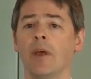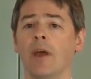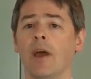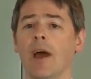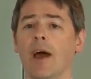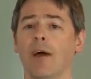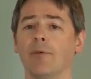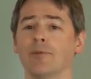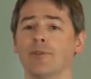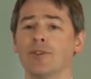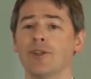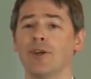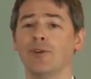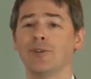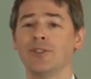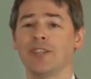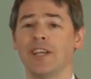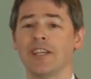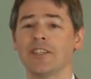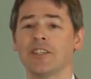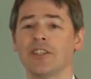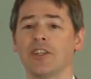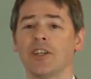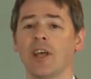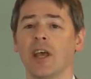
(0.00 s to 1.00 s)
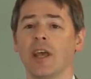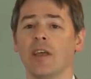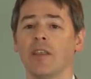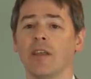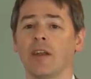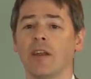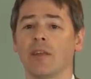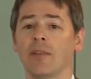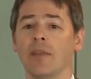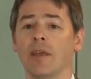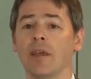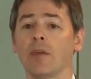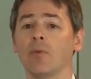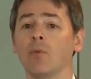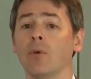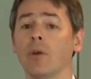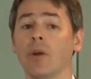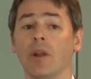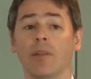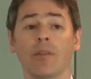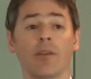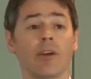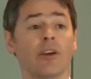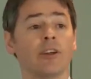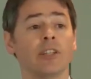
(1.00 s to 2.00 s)
I was told yesterday that I think we're
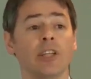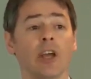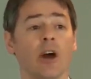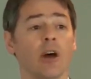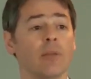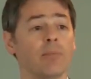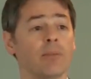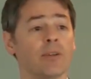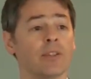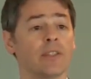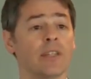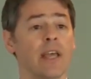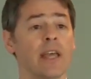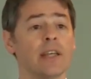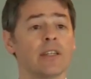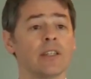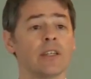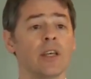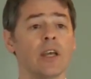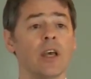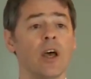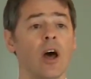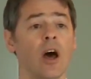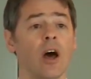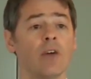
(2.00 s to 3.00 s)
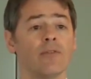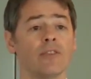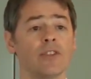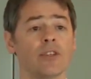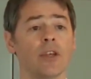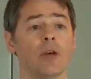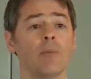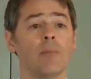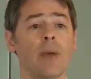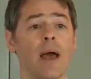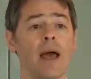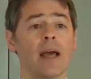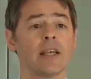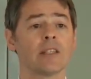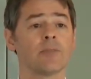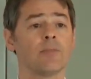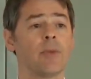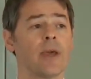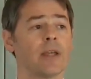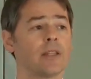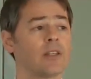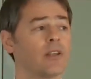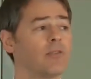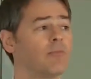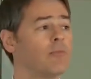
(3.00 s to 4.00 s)
at 30-odd% of some
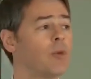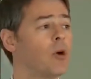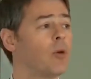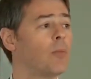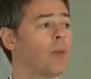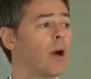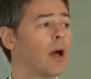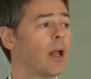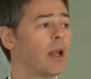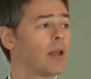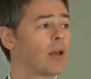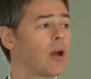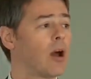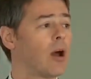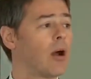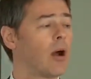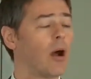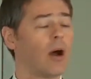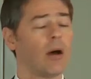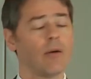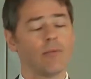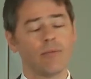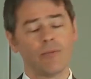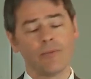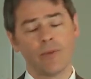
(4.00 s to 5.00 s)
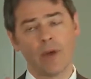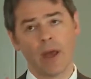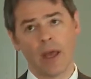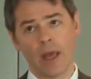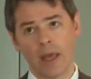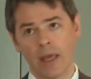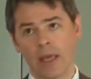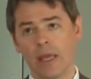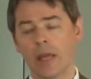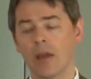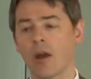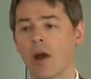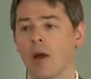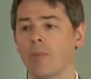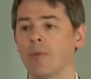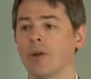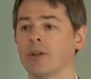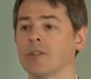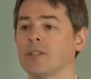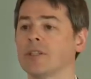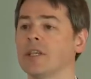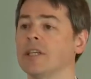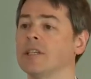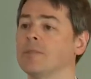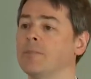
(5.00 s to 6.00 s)
aspects of
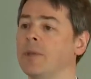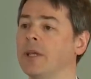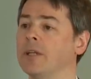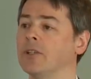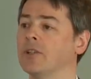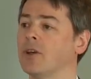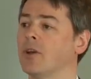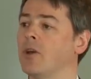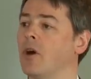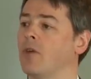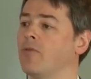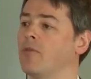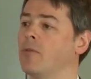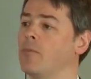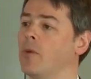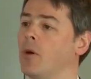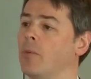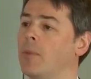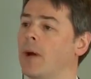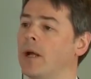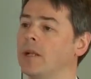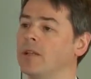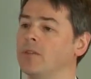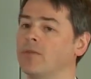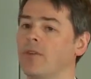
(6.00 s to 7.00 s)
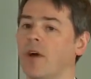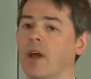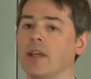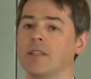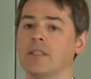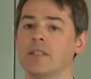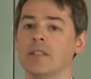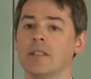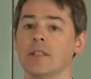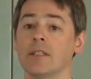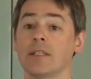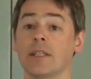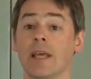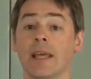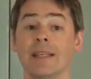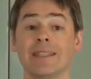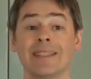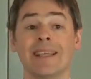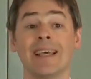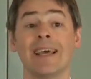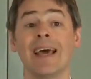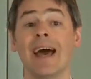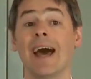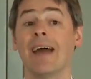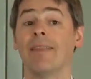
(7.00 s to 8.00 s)
e-commerce is being done off a mobile device in the
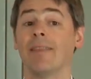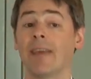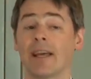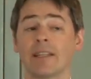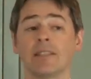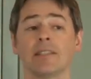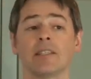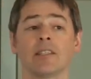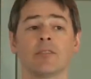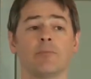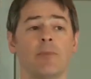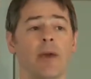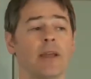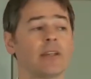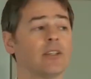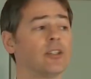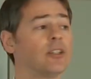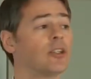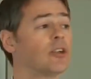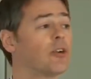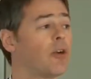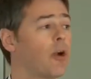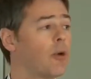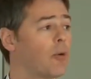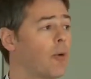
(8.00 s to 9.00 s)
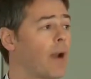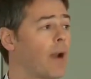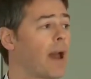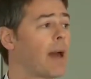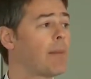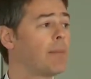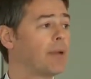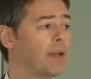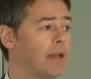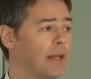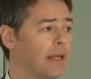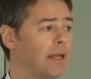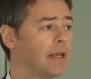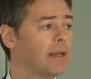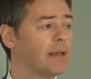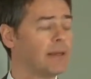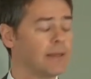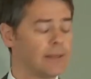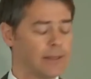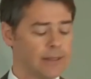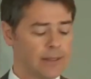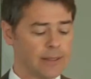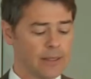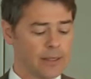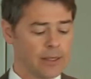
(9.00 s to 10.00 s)
States, and that's expected to grow rapidly.
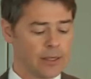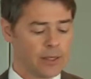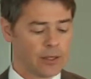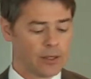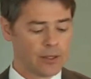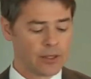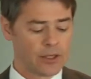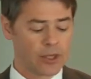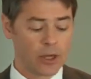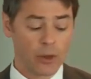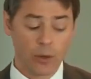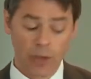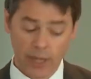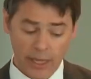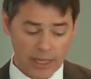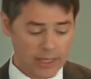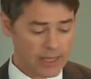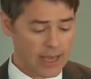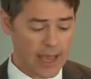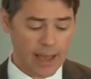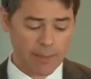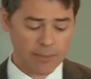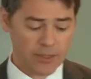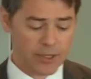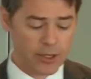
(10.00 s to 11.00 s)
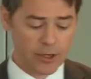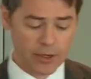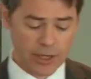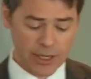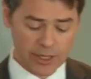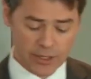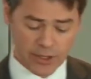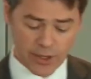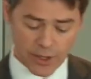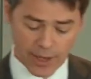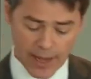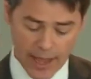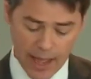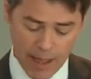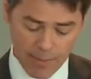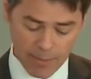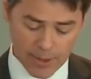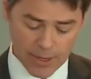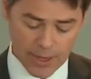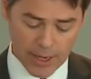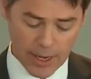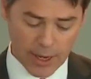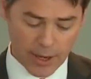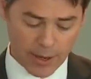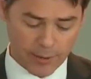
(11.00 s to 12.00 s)
So absolutely it's going to
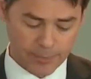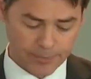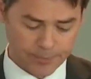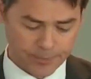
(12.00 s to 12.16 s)
happen here.